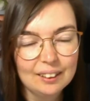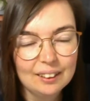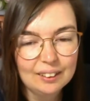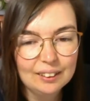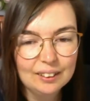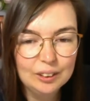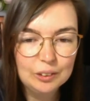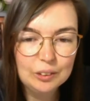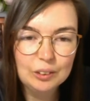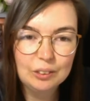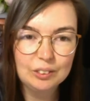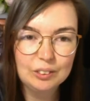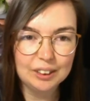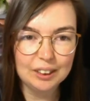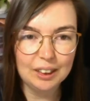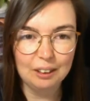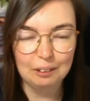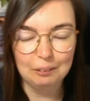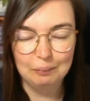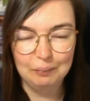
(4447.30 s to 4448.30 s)
You don't
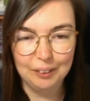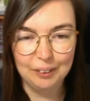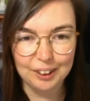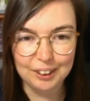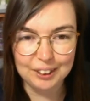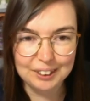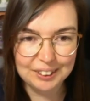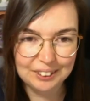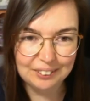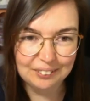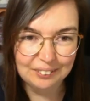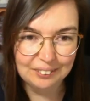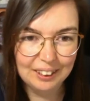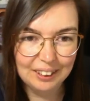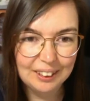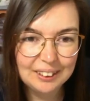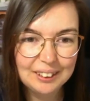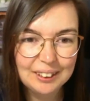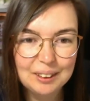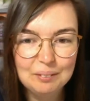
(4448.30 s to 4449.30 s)
get a prize though.
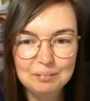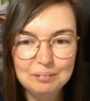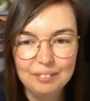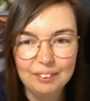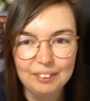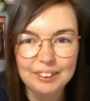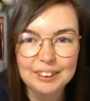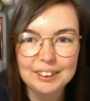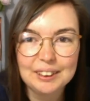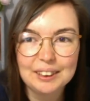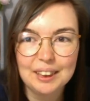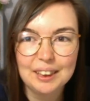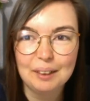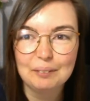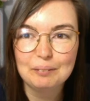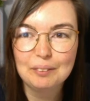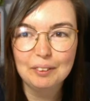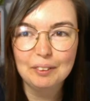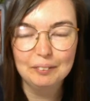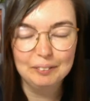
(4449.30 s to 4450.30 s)
At some point
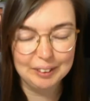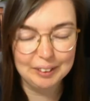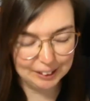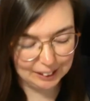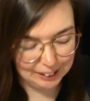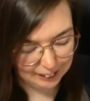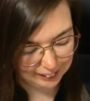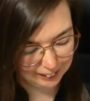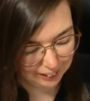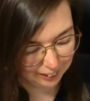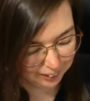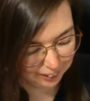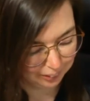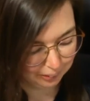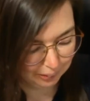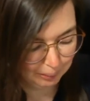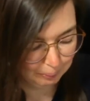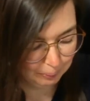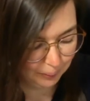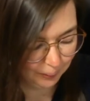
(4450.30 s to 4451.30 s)
I'm going to start
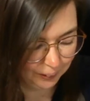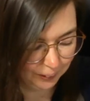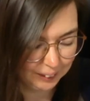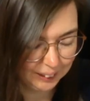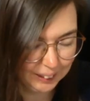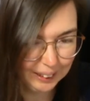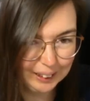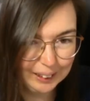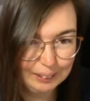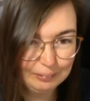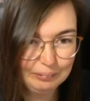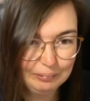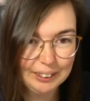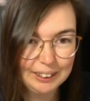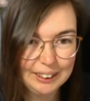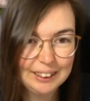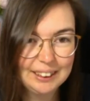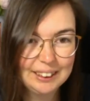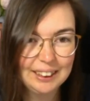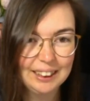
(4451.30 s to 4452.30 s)
doing prizes, but
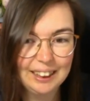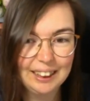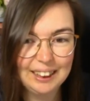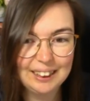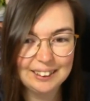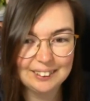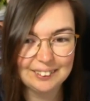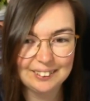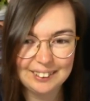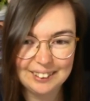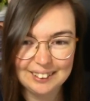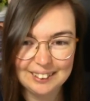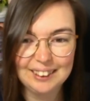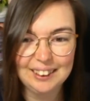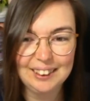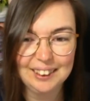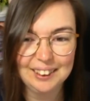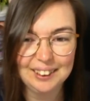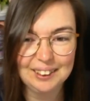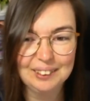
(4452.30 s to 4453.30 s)
today's not the
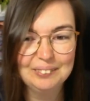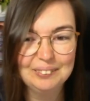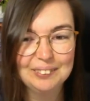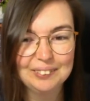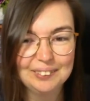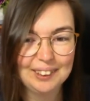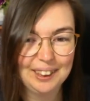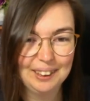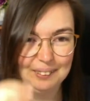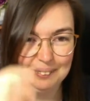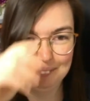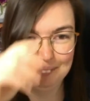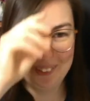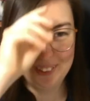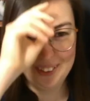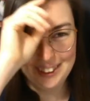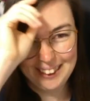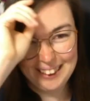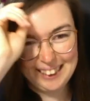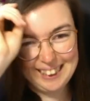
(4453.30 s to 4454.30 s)
day. You don't get a
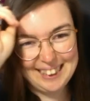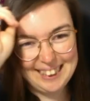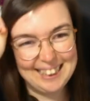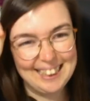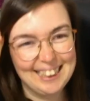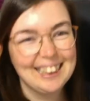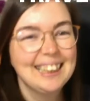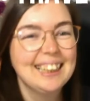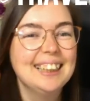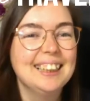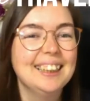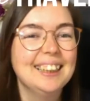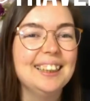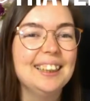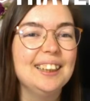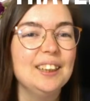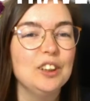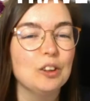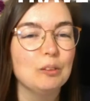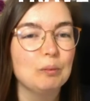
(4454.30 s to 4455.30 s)
prize.
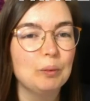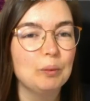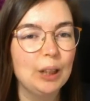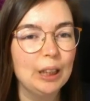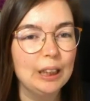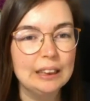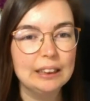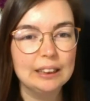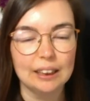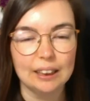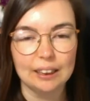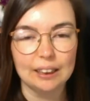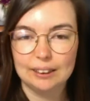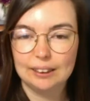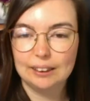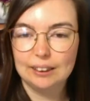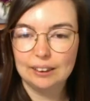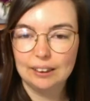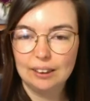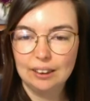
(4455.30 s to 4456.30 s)
Your prize
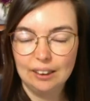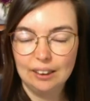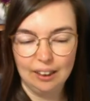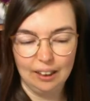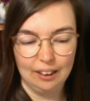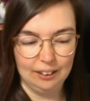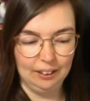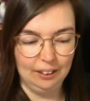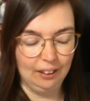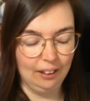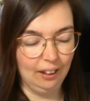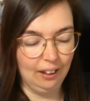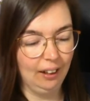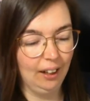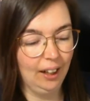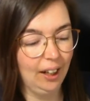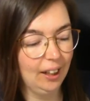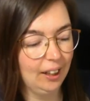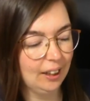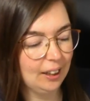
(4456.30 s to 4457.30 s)
is
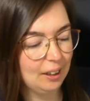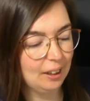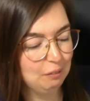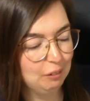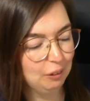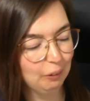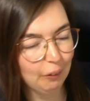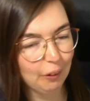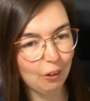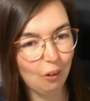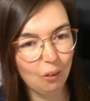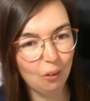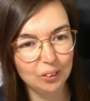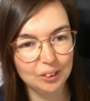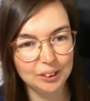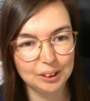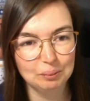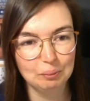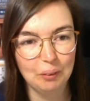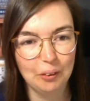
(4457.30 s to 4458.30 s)
I'll give you a call
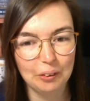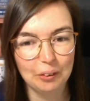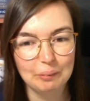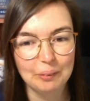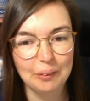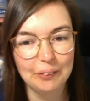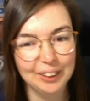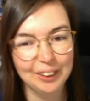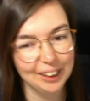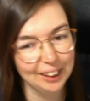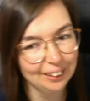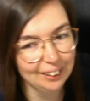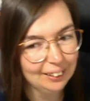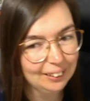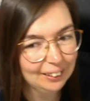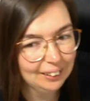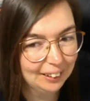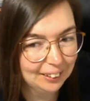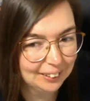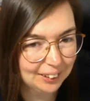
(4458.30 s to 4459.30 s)
tomorrow morning
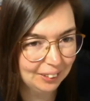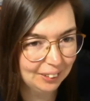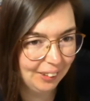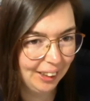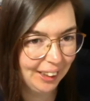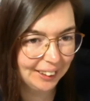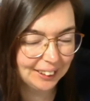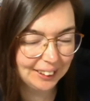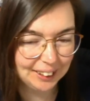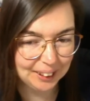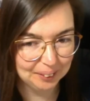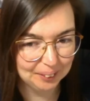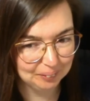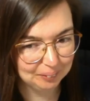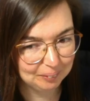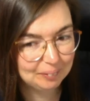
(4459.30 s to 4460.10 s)
and harass you.